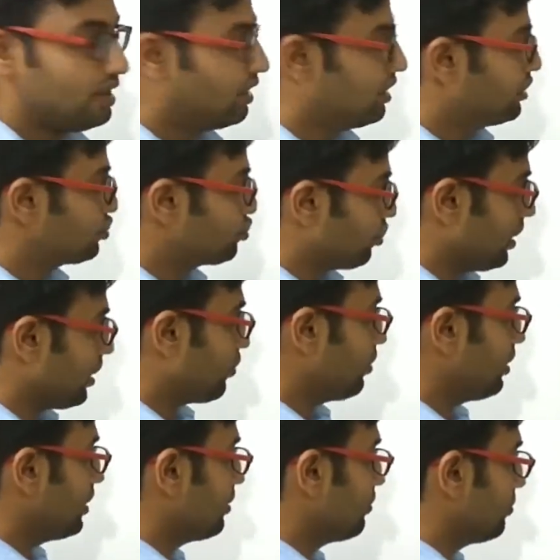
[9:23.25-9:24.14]
So
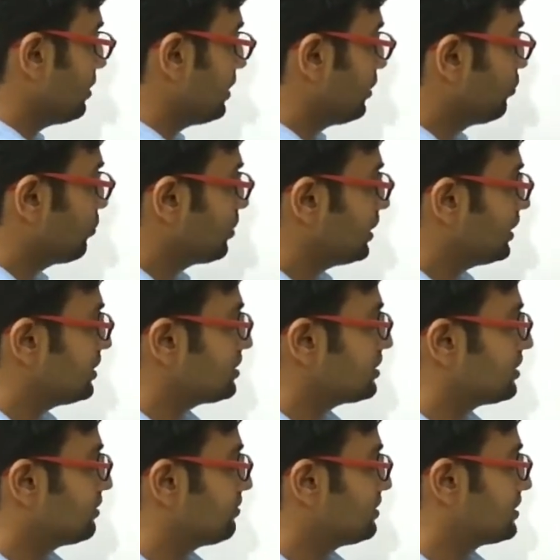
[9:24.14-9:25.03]
according to the Euclid's
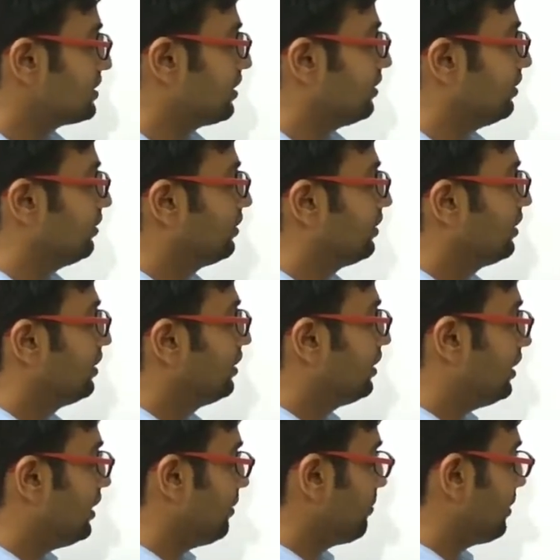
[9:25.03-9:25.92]
division
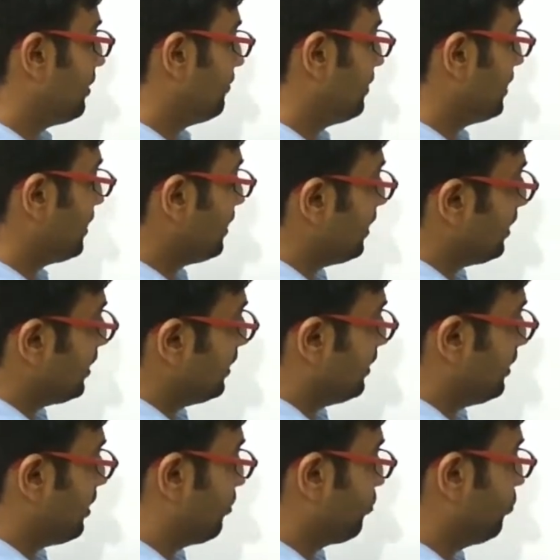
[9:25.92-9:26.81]
lemma, we can
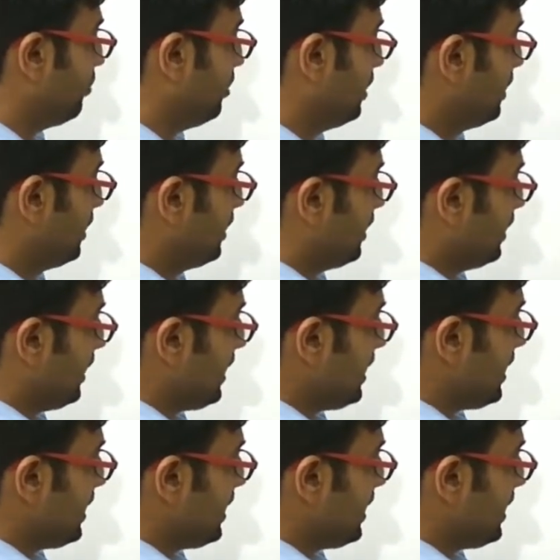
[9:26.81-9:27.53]
write down a